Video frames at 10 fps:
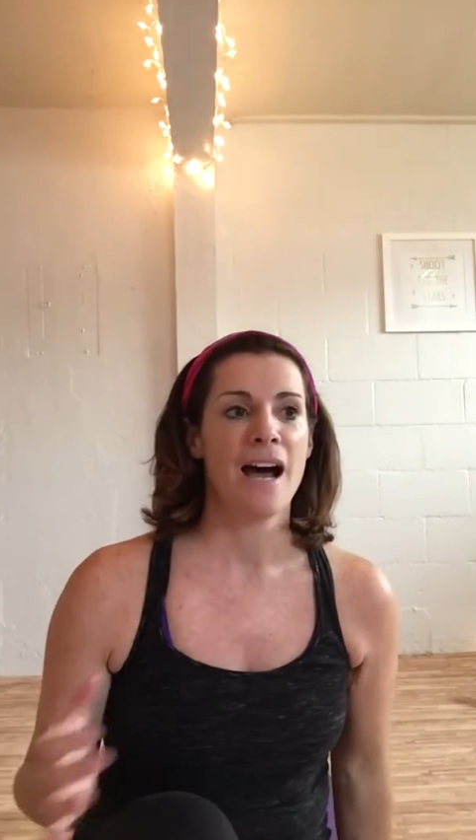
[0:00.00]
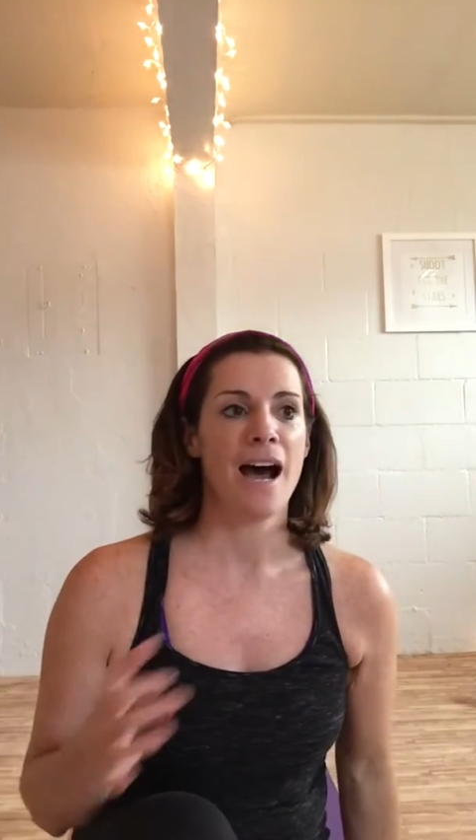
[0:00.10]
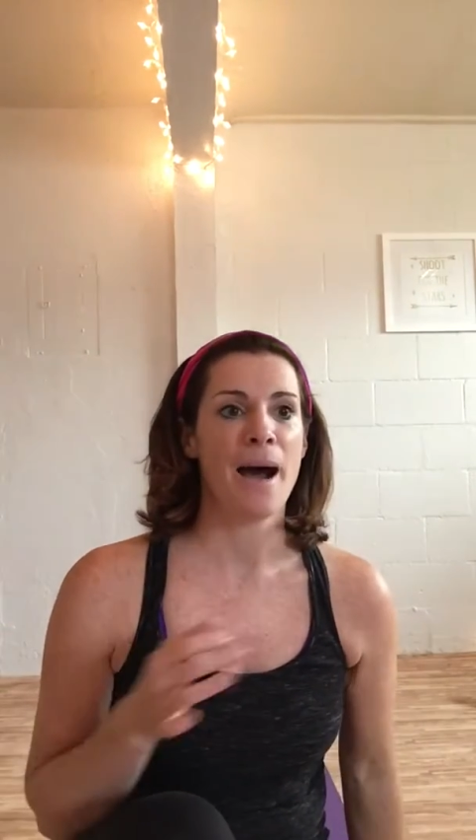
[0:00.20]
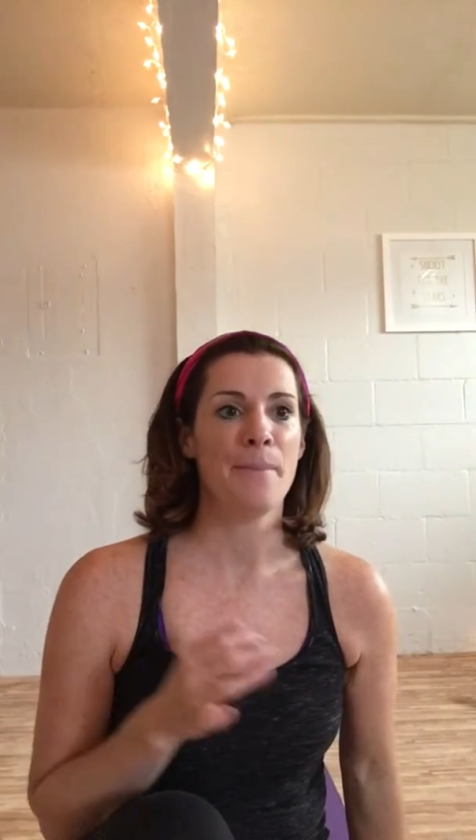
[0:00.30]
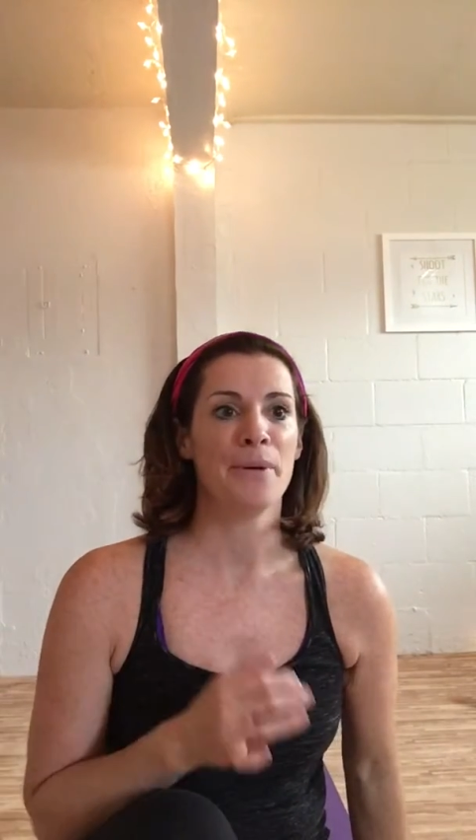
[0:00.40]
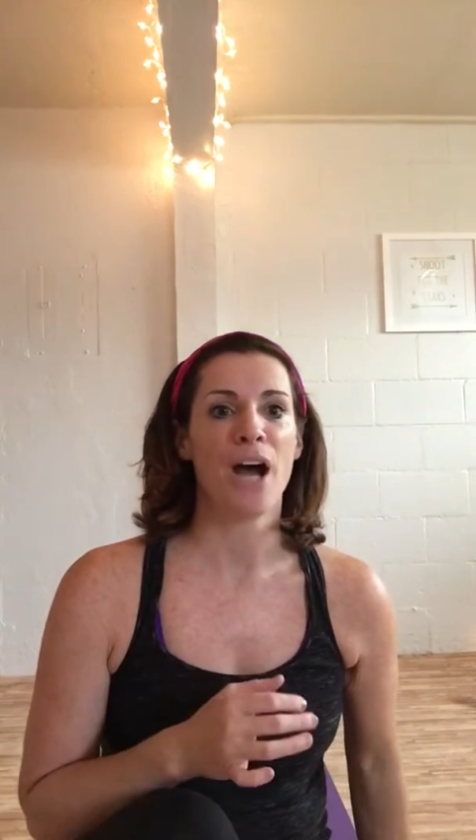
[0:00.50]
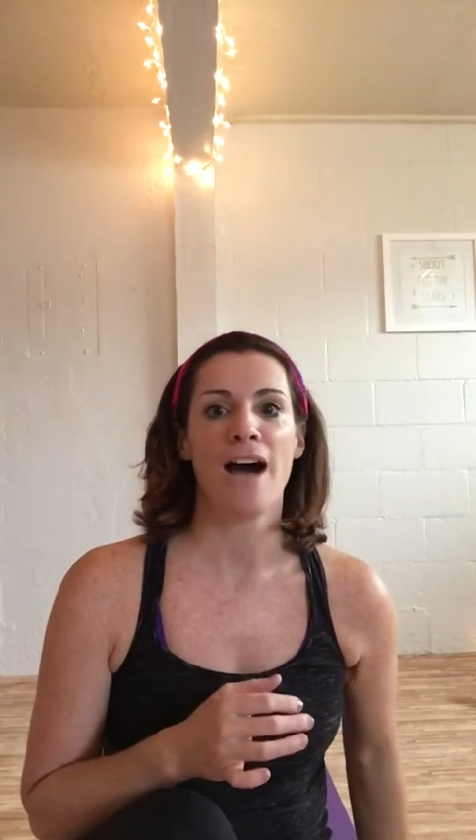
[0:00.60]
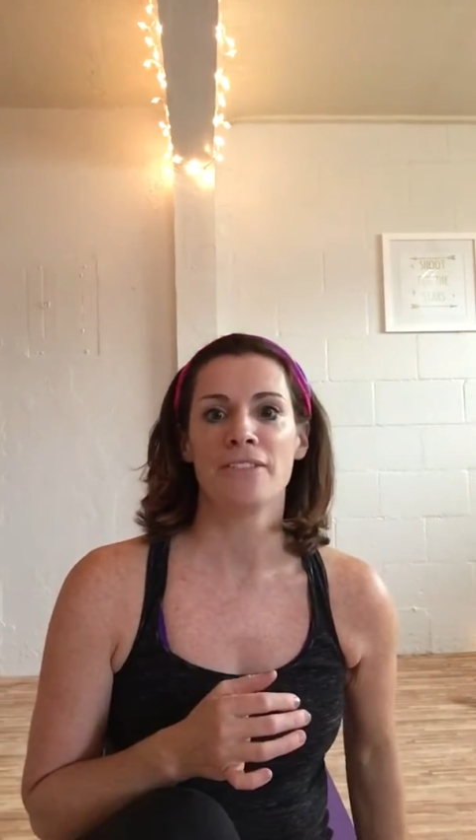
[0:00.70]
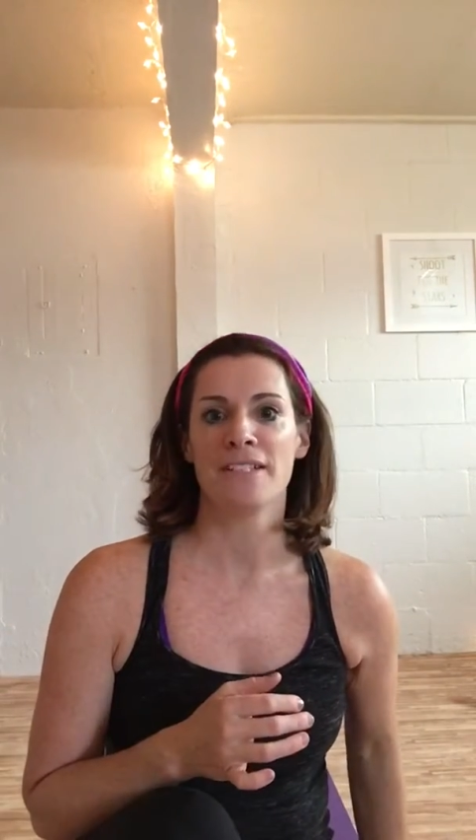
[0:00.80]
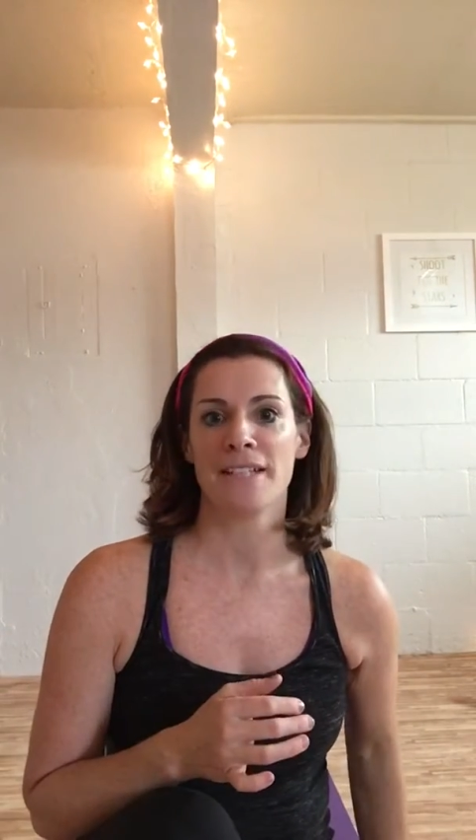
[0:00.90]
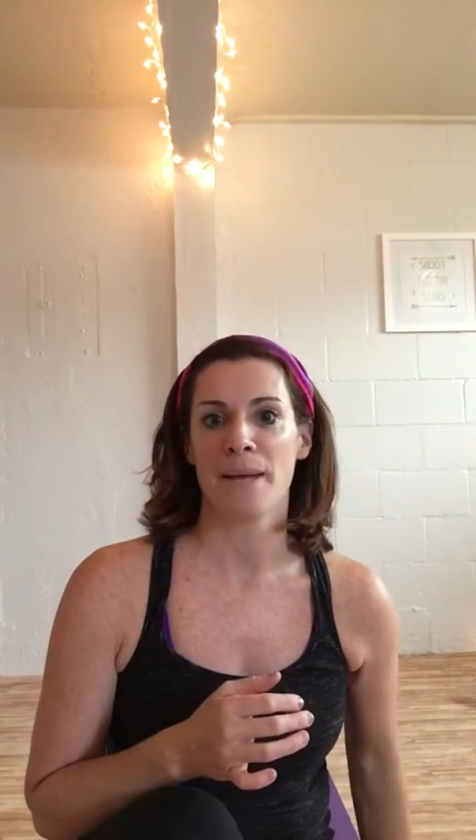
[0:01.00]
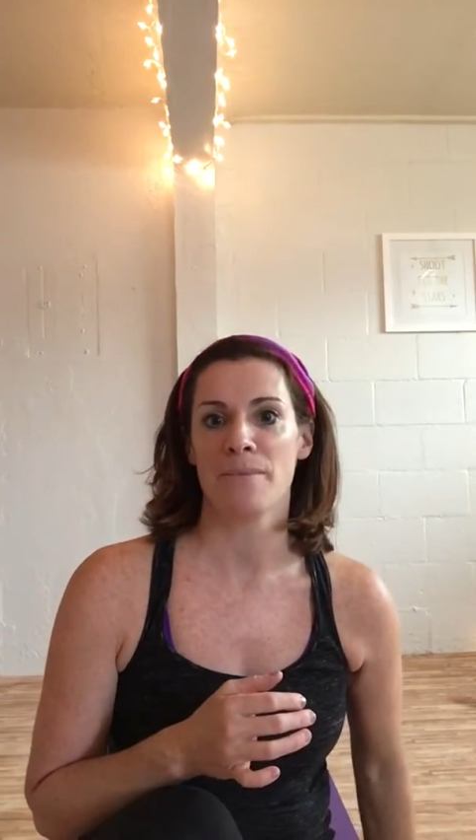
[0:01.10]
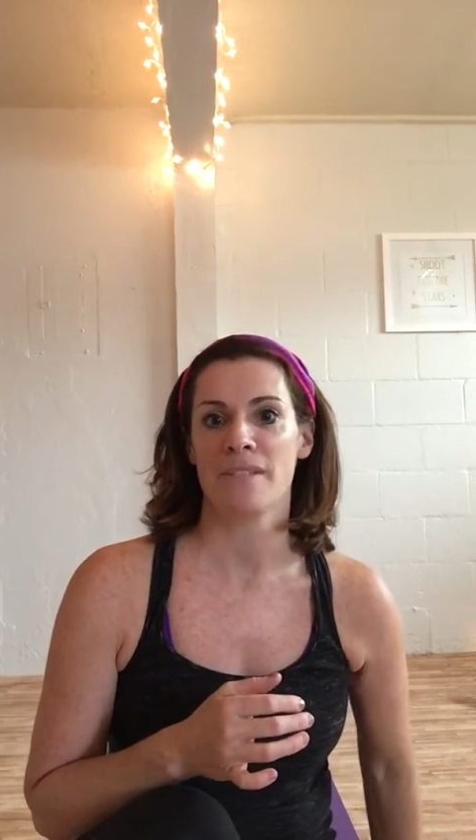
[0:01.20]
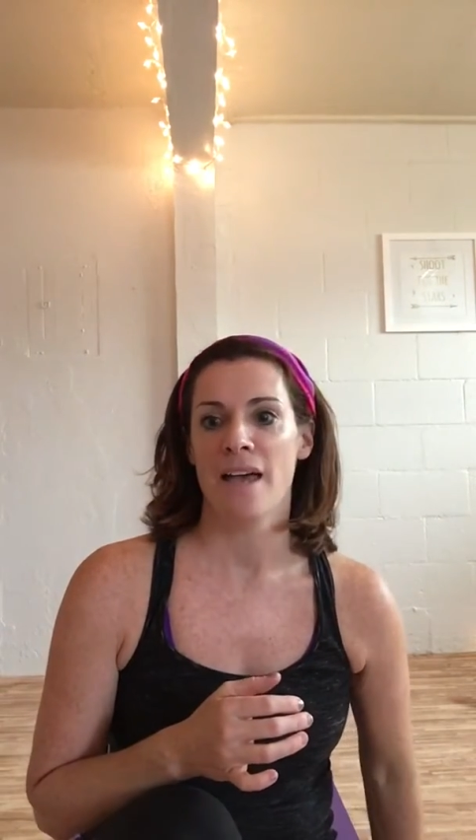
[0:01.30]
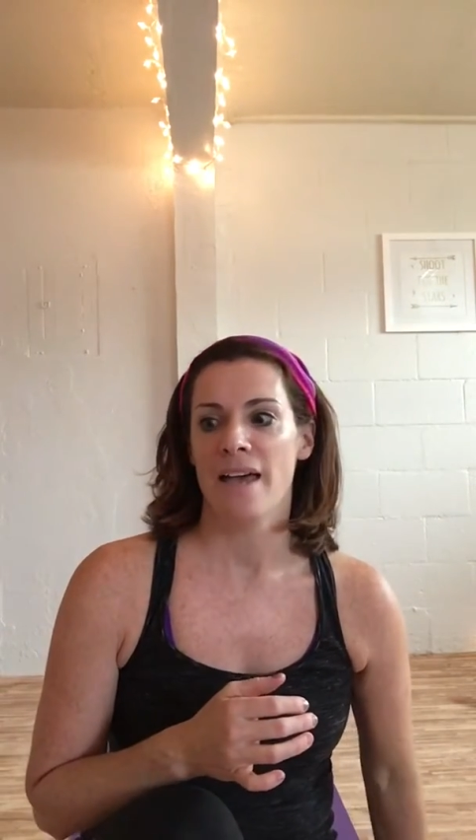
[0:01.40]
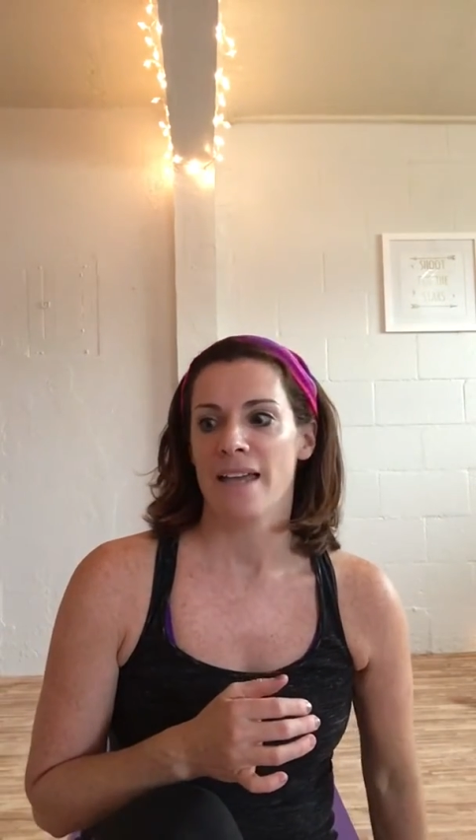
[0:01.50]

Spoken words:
But oftentimes